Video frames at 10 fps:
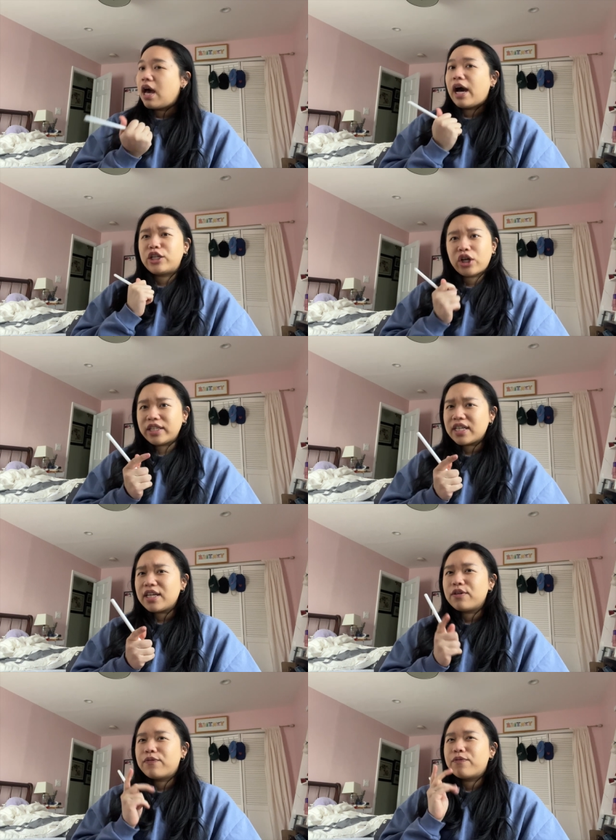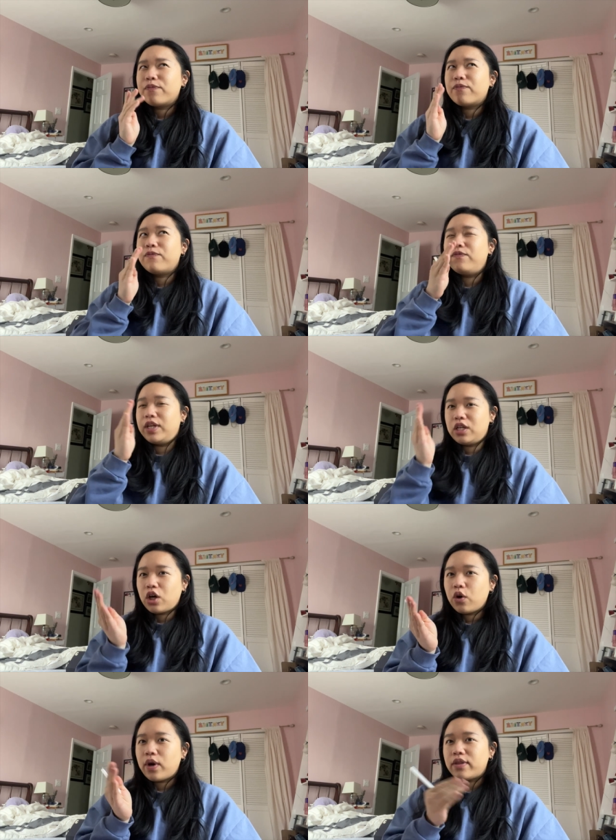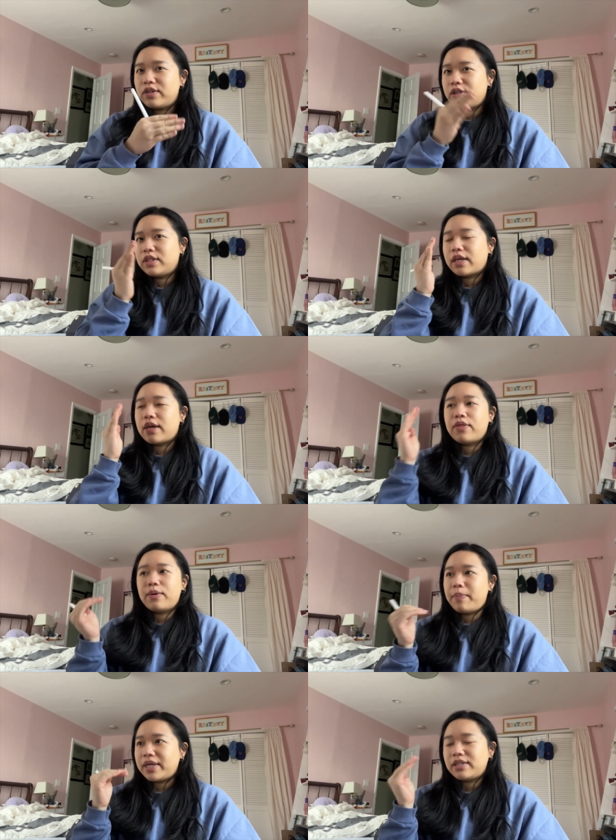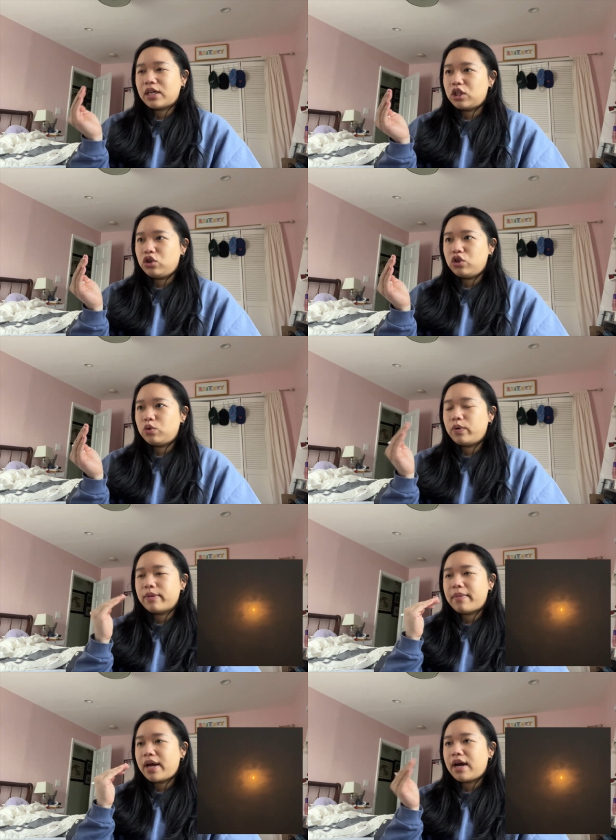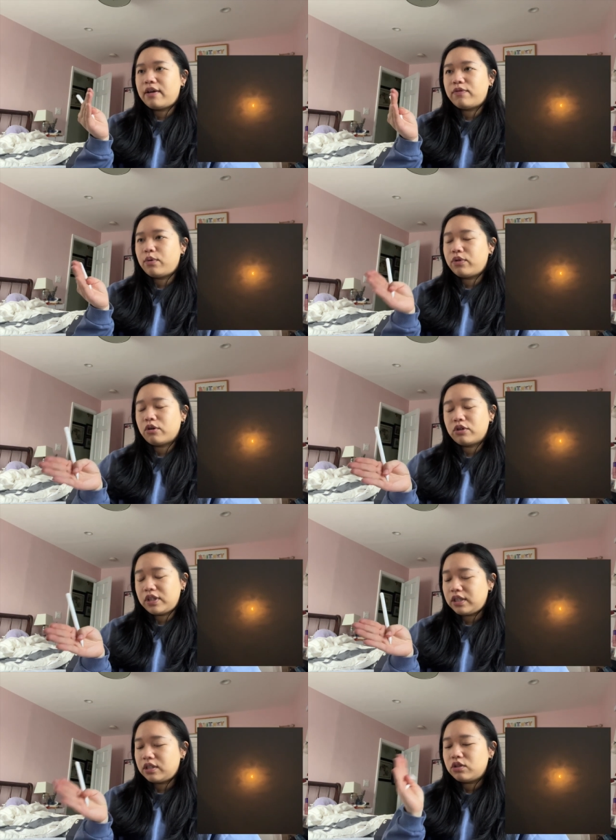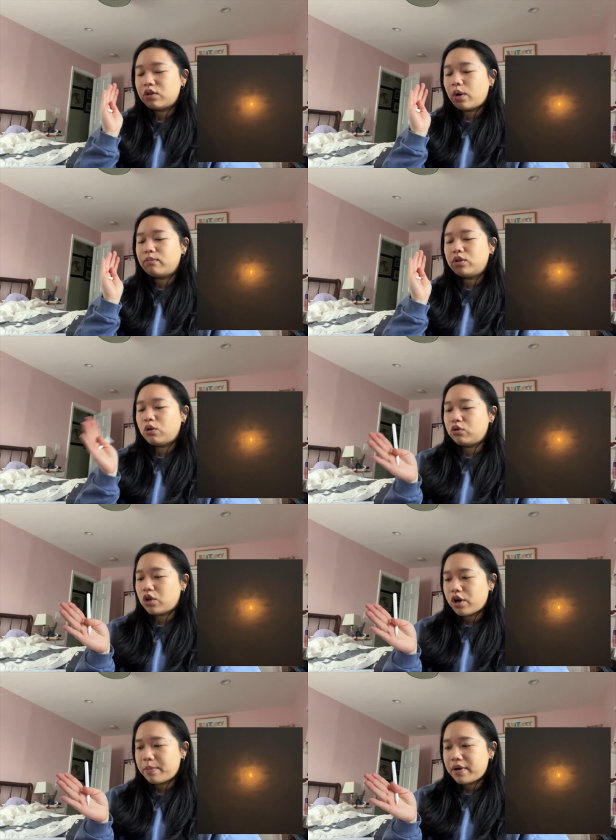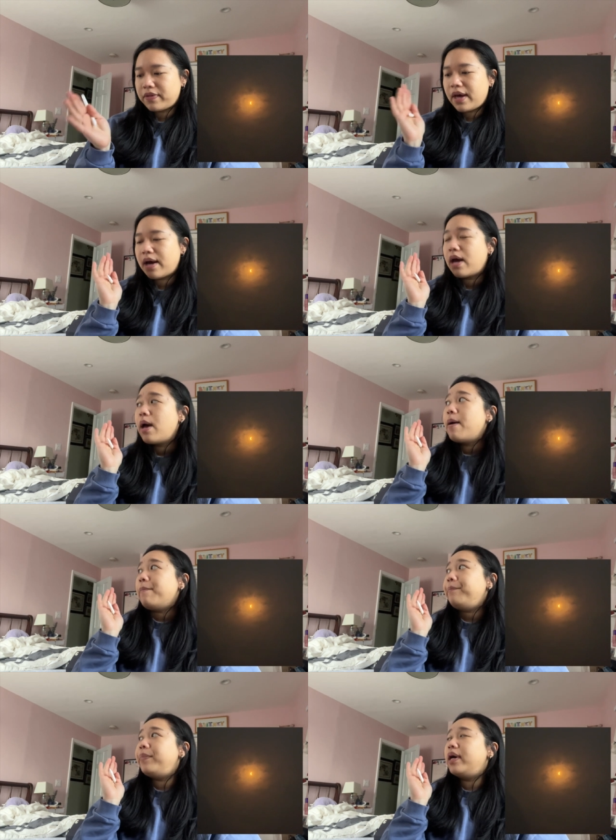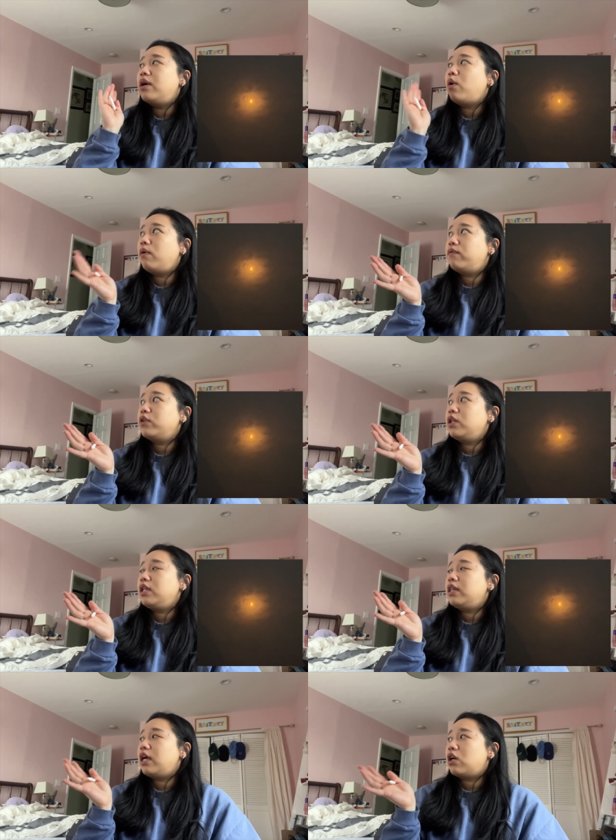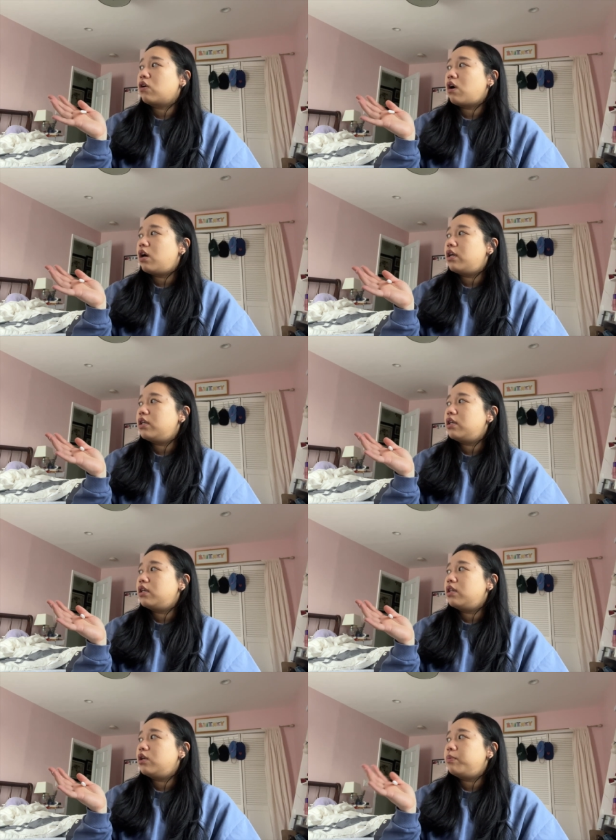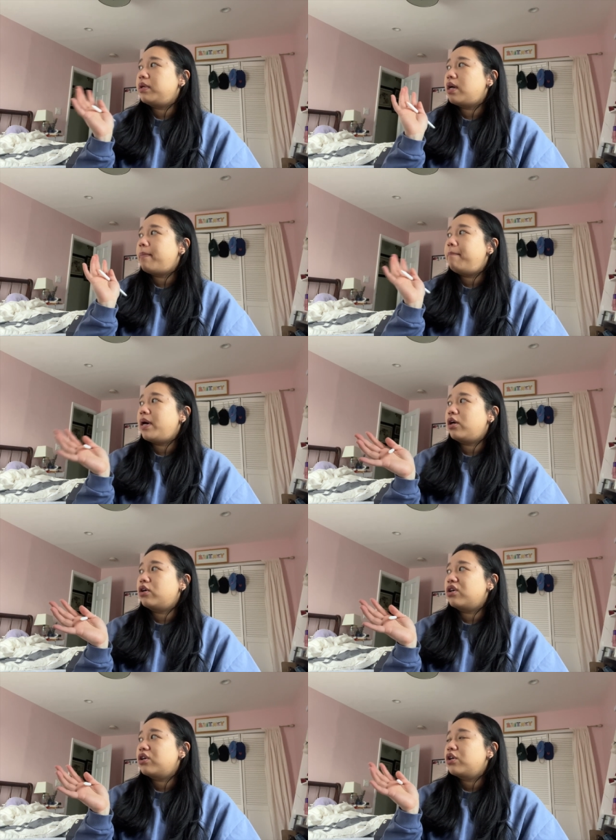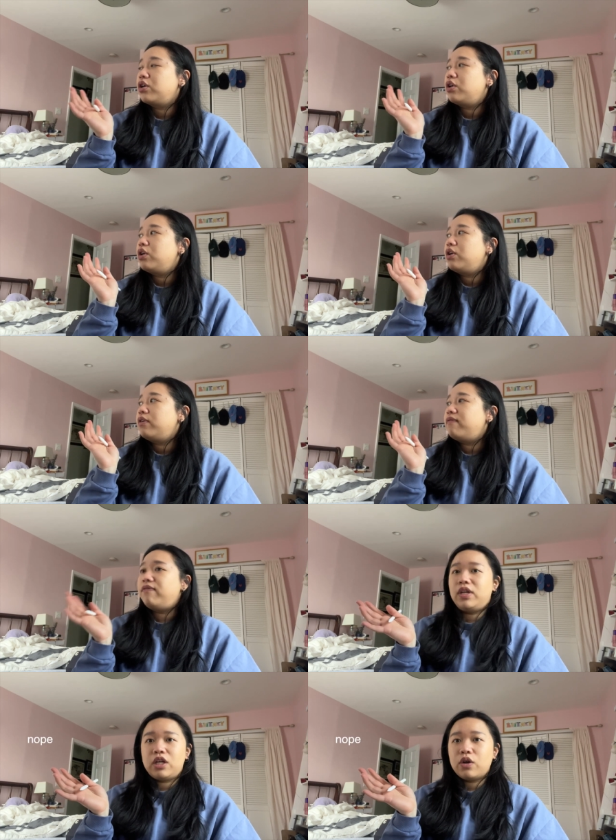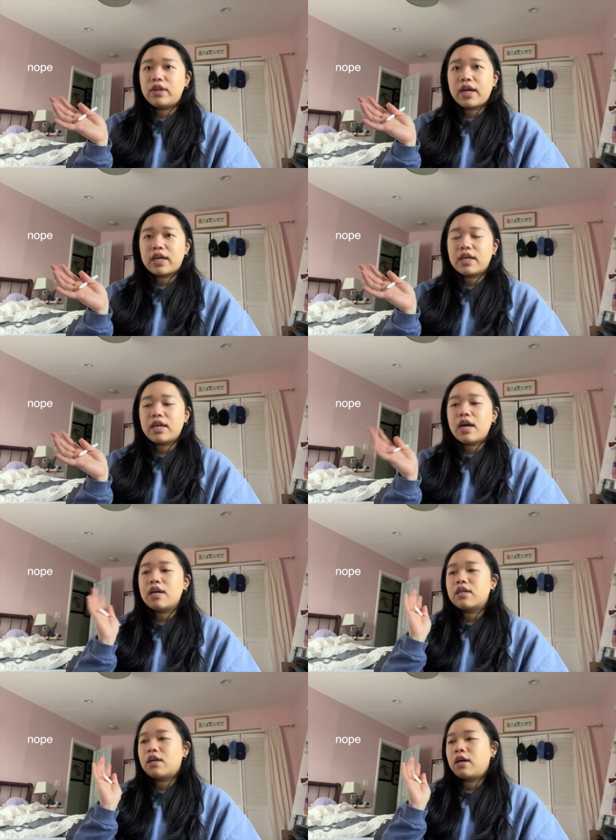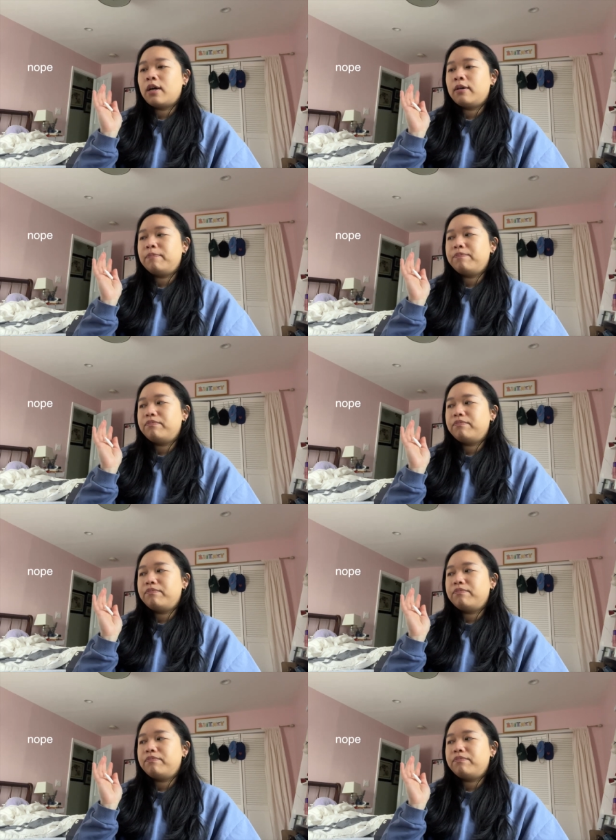I tried to get a video and this is like the best I could do with my iPhone 13 so I'm so sorry about that but hopefully later on there'll be a better video that I can get um